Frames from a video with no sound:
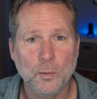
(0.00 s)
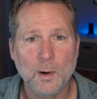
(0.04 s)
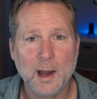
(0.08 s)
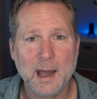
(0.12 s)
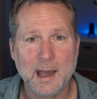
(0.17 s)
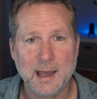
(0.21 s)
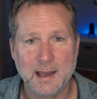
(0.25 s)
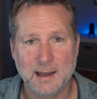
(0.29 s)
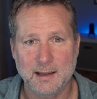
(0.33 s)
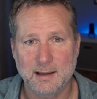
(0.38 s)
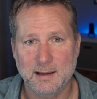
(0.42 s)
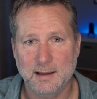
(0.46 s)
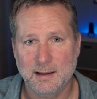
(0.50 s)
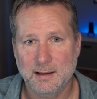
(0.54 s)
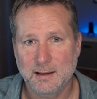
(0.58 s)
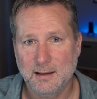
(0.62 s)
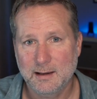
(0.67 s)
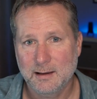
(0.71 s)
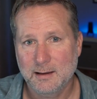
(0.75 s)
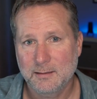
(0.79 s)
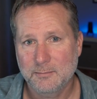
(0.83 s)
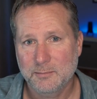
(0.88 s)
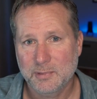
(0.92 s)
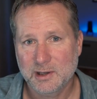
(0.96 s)
away
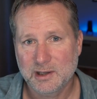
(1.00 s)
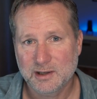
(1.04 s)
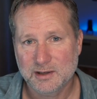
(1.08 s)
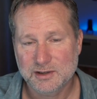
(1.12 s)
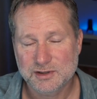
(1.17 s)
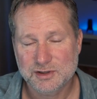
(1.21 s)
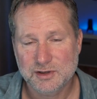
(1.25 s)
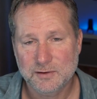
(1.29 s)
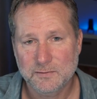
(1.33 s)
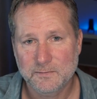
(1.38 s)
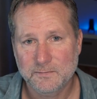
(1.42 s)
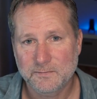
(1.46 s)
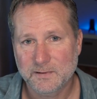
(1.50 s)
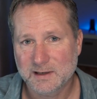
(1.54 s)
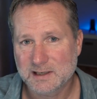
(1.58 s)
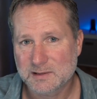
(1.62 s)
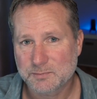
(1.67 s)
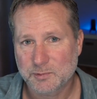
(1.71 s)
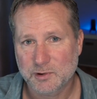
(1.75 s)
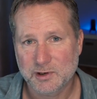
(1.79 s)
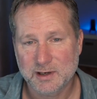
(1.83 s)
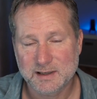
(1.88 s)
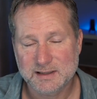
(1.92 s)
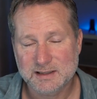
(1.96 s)
because you've
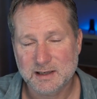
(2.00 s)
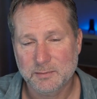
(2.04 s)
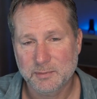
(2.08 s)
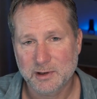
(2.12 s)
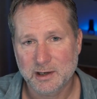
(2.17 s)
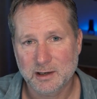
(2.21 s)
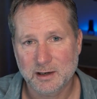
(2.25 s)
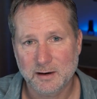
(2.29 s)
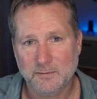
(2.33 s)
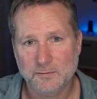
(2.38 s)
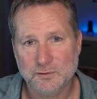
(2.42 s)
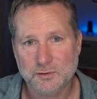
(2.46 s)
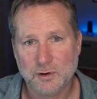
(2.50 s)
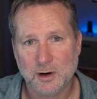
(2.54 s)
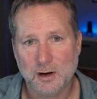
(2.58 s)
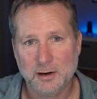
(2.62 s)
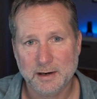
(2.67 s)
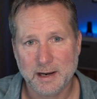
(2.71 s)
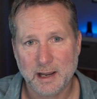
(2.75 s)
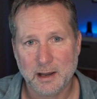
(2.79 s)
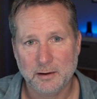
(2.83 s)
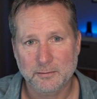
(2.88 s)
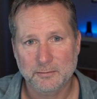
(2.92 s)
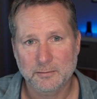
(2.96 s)
experienced a big enough
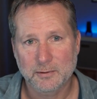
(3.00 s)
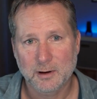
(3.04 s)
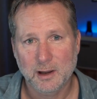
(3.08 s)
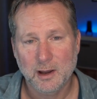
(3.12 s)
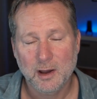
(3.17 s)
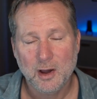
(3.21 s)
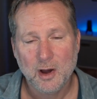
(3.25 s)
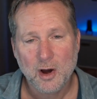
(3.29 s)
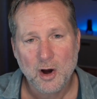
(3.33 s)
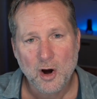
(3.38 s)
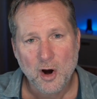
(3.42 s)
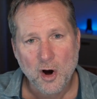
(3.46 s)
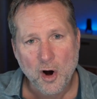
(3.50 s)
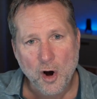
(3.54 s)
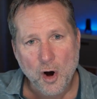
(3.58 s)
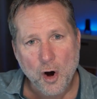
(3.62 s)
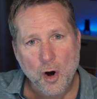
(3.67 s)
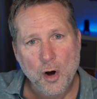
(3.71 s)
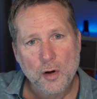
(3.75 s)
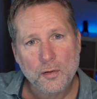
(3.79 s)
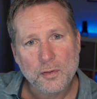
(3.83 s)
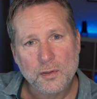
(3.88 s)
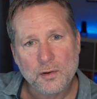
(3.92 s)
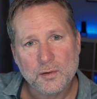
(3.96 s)
drawdown?
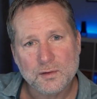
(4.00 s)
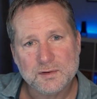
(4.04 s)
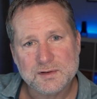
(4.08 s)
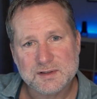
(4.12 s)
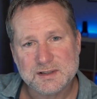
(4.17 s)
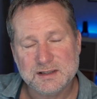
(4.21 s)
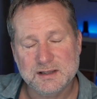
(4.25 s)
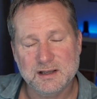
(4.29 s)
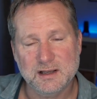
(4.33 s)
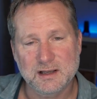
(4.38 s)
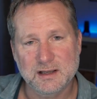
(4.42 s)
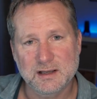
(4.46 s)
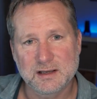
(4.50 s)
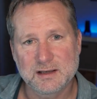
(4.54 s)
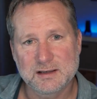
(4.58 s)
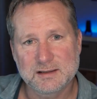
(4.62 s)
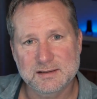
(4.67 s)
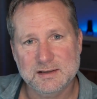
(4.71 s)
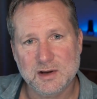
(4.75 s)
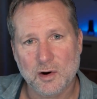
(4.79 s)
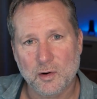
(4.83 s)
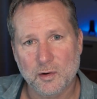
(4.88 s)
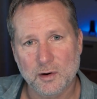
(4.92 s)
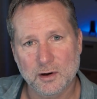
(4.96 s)
All those
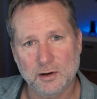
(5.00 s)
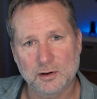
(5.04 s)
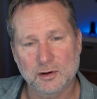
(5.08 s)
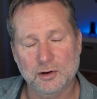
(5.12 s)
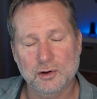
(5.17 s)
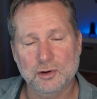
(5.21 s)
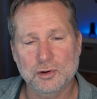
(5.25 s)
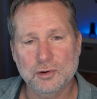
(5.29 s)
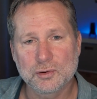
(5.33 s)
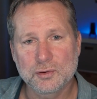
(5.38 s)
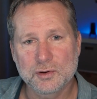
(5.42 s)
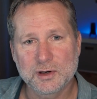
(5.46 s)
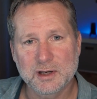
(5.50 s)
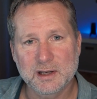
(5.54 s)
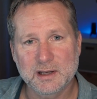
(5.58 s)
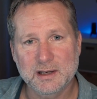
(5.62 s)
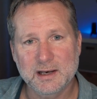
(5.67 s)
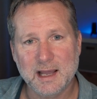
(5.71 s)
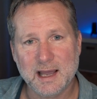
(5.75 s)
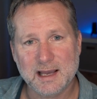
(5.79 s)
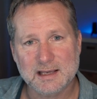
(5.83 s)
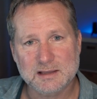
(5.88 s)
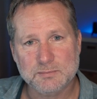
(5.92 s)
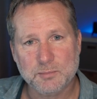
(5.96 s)
things are
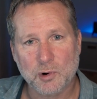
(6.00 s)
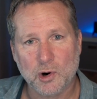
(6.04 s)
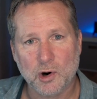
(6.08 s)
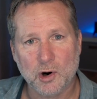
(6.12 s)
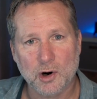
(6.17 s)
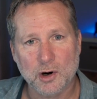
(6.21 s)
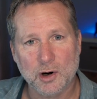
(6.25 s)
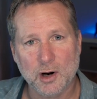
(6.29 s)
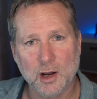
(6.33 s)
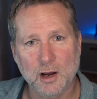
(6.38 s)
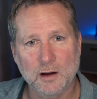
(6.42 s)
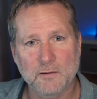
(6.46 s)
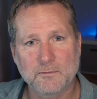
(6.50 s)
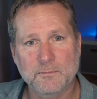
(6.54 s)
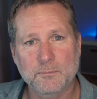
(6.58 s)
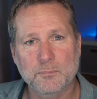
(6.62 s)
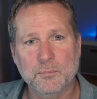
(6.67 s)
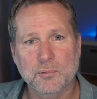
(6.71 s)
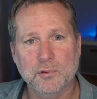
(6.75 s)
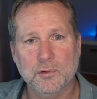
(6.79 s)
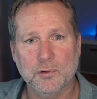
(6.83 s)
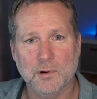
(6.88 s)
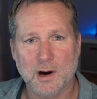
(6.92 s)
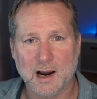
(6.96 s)
included as part of
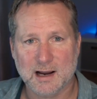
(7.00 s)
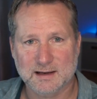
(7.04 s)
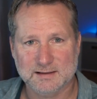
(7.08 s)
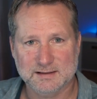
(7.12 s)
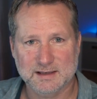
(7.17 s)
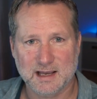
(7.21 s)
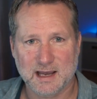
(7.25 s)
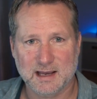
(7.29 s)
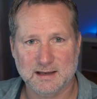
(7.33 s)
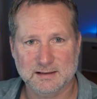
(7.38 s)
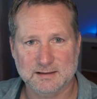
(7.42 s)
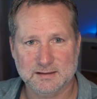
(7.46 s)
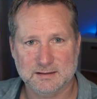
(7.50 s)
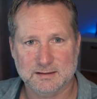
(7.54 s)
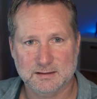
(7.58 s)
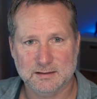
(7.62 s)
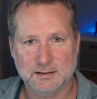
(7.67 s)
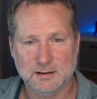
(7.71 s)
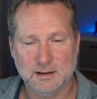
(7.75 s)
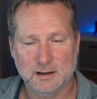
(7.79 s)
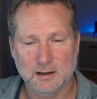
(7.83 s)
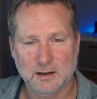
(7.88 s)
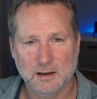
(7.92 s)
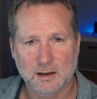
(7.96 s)
process.
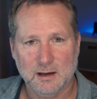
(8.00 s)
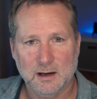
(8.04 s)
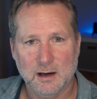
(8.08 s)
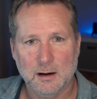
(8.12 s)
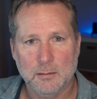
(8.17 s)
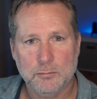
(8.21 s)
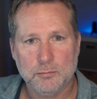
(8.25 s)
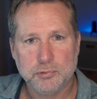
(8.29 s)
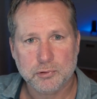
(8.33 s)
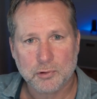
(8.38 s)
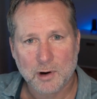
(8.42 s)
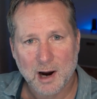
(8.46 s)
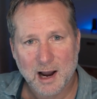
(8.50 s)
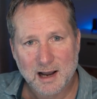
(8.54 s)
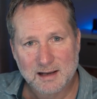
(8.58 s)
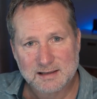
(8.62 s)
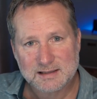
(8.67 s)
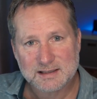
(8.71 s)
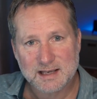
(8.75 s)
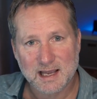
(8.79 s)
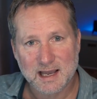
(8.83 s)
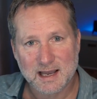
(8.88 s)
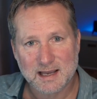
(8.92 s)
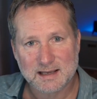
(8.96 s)

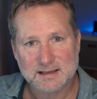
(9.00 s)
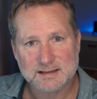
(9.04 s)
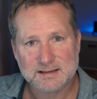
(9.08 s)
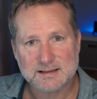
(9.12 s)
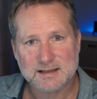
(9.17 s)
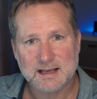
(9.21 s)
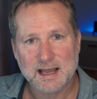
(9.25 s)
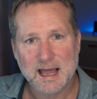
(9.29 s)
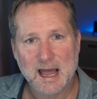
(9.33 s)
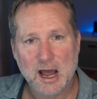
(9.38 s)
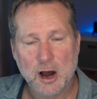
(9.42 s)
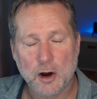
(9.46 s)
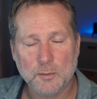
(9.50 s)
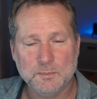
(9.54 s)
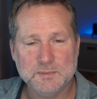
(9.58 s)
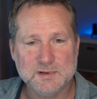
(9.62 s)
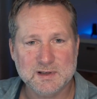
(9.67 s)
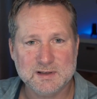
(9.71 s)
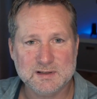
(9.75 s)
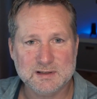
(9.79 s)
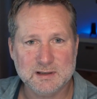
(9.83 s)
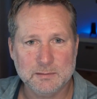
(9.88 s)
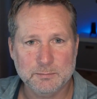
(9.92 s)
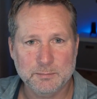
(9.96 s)
Process helps
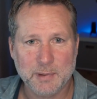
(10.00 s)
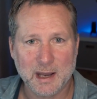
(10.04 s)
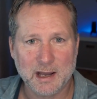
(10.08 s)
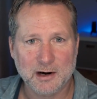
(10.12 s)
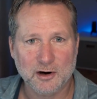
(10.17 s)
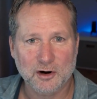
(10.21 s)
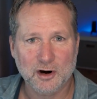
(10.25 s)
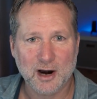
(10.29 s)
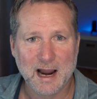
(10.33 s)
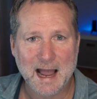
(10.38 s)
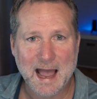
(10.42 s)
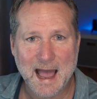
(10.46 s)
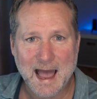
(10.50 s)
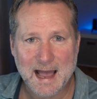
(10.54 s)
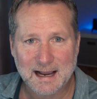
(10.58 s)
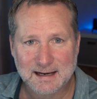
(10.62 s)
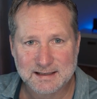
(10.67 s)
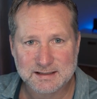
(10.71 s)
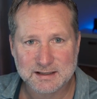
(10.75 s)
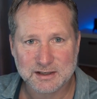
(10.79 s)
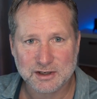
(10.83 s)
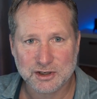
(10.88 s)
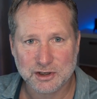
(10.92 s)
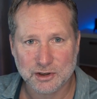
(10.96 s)
us to better
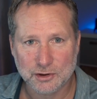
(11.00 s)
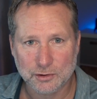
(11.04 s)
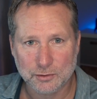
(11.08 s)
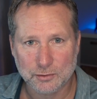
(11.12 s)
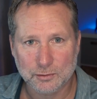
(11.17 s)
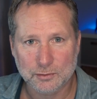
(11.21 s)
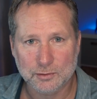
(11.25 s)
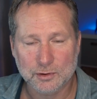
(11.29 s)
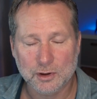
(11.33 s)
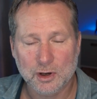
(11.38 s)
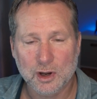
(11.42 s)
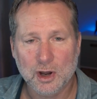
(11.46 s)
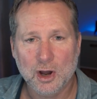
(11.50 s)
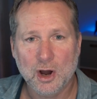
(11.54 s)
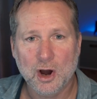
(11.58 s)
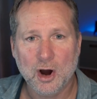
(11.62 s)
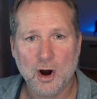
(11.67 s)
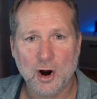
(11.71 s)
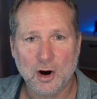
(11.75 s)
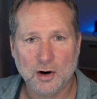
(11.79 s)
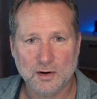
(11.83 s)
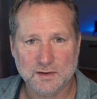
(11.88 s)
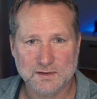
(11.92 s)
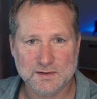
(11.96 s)
execute
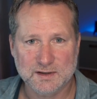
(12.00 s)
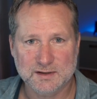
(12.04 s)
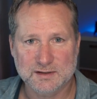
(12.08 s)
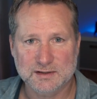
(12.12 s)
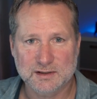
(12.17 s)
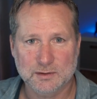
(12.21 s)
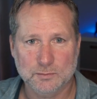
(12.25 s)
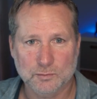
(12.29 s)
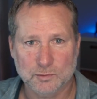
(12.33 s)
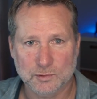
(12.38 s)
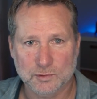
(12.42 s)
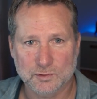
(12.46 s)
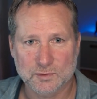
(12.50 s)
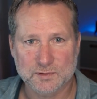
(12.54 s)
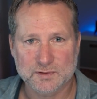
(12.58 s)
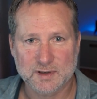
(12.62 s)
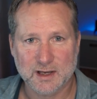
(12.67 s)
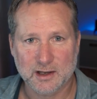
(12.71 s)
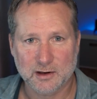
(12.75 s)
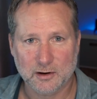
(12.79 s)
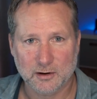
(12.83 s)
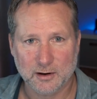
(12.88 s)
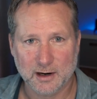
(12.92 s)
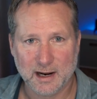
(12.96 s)
our system rules
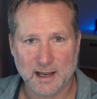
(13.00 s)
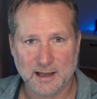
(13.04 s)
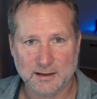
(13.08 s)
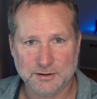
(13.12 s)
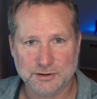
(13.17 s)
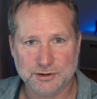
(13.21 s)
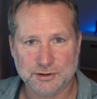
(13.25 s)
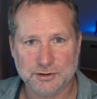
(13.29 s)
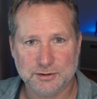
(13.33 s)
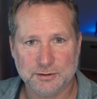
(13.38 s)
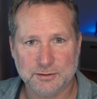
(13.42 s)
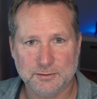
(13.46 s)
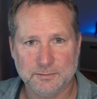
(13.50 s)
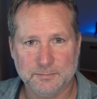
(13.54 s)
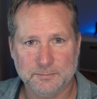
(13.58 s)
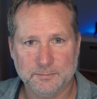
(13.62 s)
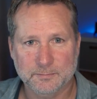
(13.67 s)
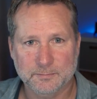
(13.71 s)
and our edge.